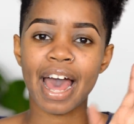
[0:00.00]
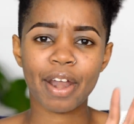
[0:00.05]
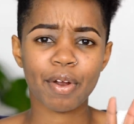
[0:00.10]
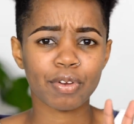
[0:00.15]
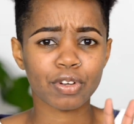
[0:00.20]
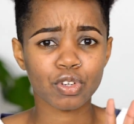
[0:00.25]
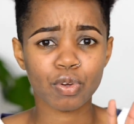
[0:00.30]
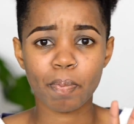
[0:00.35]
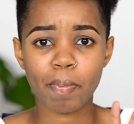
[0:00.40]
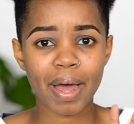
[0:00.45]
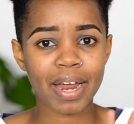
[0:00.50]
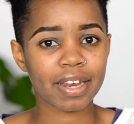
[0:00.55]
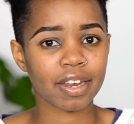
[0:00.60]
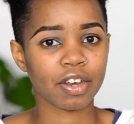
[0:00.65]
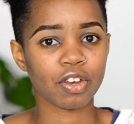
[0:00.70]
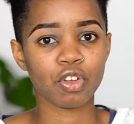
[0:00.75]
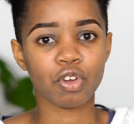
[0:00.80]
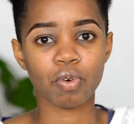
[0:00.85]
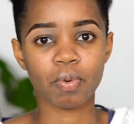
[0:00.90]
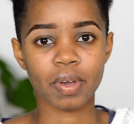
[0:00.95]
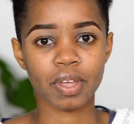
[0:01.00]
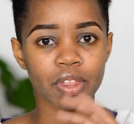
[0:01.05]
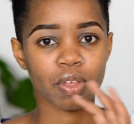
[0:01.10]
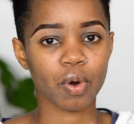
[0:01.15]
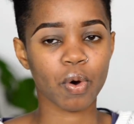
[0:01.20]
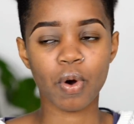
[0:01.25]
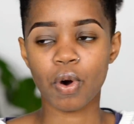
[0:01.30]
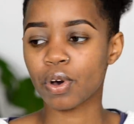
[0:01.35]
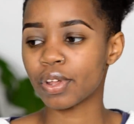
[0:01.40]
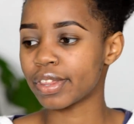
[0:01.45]
I don't want to burden you with,
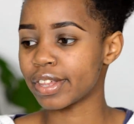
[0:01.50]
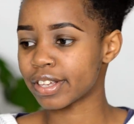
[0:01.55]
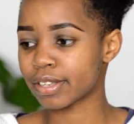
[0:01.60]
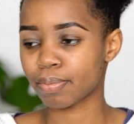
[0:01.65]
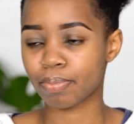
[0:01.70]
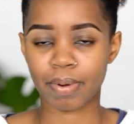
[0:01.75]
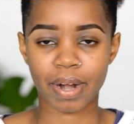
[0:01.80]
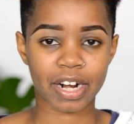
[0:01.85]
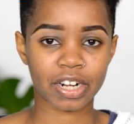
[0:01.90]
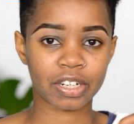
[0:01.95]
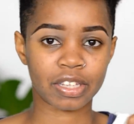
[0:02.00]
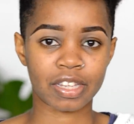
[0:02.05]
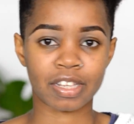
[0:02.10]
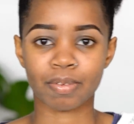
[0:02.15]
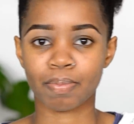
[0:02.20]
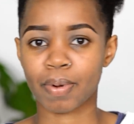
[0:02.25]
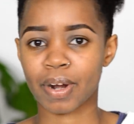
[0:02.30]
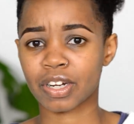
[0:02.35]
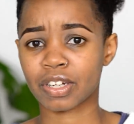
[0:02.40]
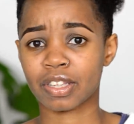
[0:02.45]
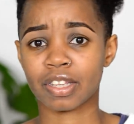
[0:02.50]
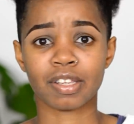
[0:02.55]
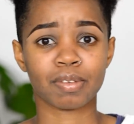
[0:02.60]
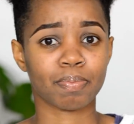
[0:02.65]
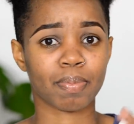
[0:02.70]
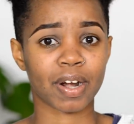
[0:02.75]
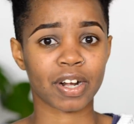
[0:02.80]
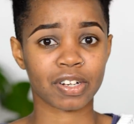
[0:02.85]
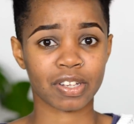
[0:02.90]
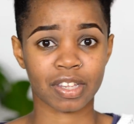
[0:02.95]
oh, this brush, this brush, this
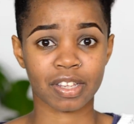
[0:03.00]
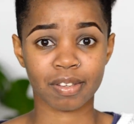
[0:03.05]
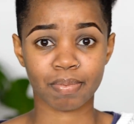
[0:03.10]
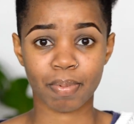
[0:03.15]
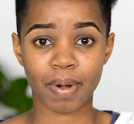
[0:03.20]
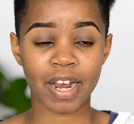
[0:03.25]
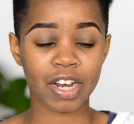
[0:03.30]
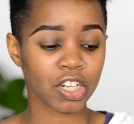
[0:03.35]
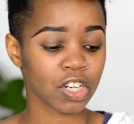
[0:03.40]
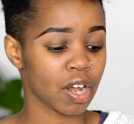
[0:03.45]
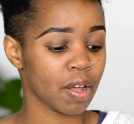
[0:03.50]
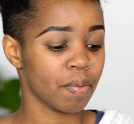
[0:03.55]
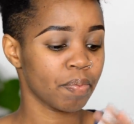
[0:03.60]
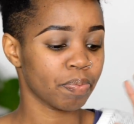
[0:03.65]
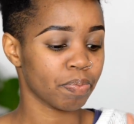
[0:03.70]
brush, this brush.